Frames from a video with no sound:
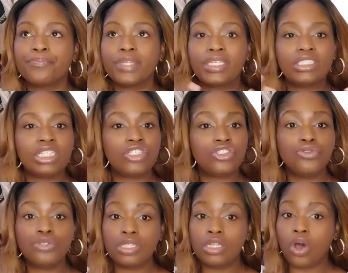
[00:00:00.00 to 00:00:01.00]
just
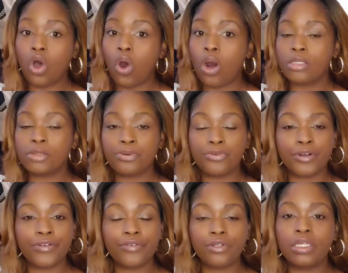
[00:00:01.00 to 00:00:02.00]
using the arms
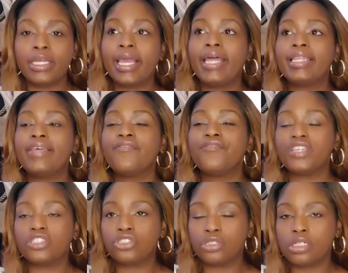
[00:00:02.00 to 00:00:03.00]
peripherally, and then
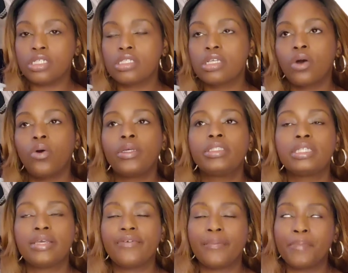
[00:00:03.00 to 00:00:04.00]
fistula. So
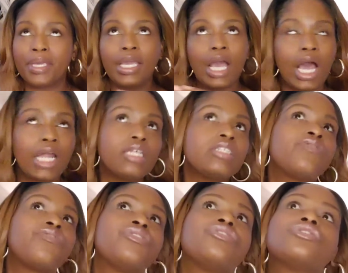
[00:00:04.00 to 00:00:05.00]
if I'm being honest,
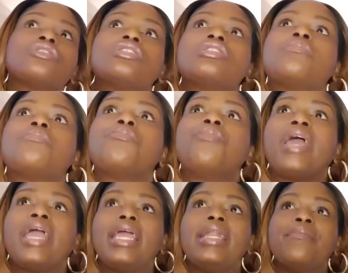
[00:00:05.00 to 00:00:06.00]
fistulas
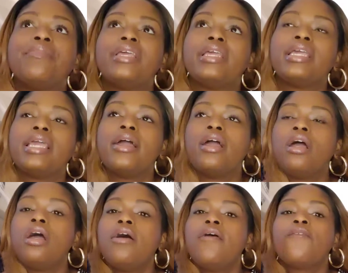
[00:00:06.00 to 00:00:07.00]
made me
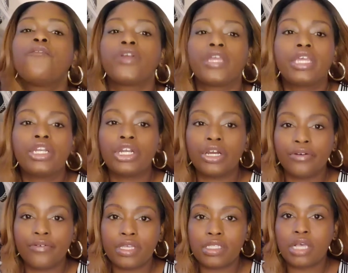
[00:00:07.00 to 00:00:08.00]
freaking
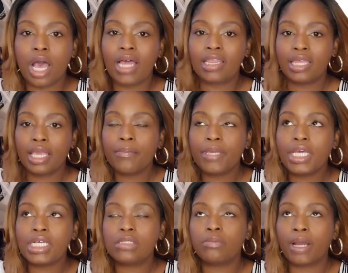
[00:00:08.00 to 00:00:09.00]
nervous. I think
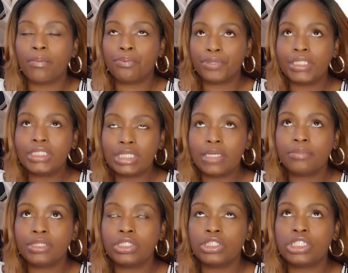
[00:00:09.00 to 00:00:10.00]
because my
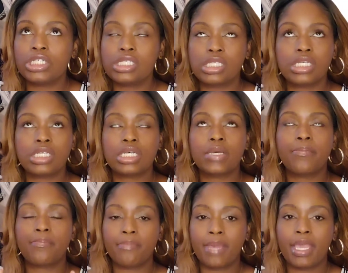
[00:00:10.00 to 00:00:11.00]
preceptor just
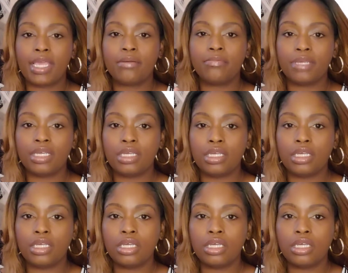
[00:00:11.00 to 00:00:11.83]
made me